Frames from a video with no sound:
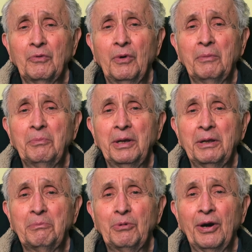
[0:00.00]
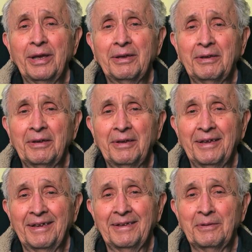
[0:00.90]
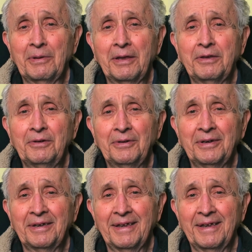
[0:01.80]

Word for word: 1 minute break. Thank you.